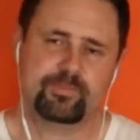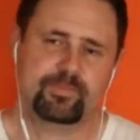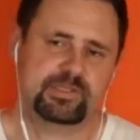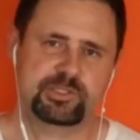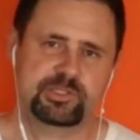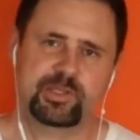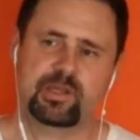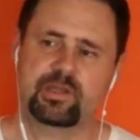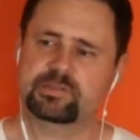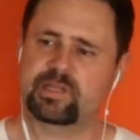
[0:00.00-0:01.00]
just
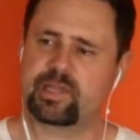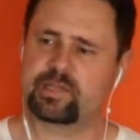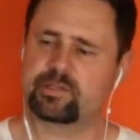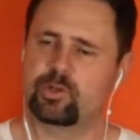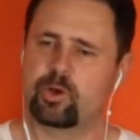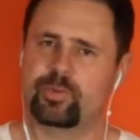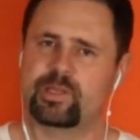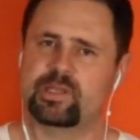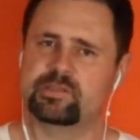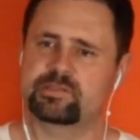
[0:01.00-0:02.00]
because like
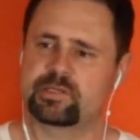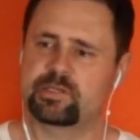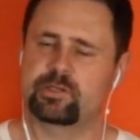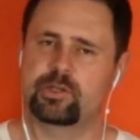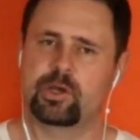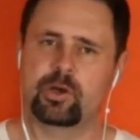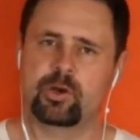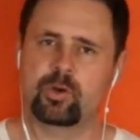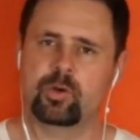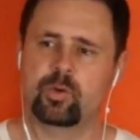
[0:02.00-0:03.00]
nobody's gonna
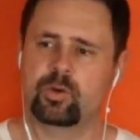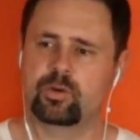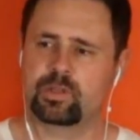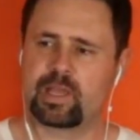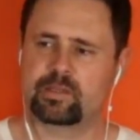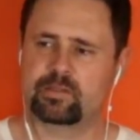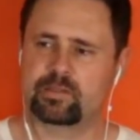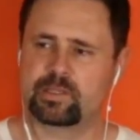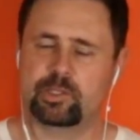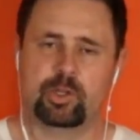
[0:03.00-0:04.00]
know, like
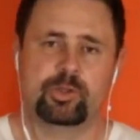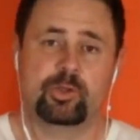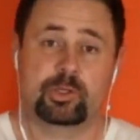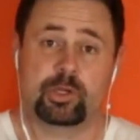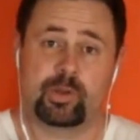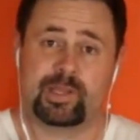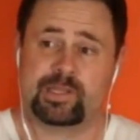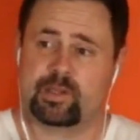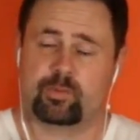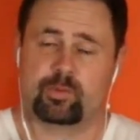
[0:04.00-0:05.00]
you could go in,
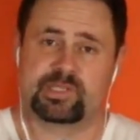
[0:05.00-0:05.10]
like we are saying,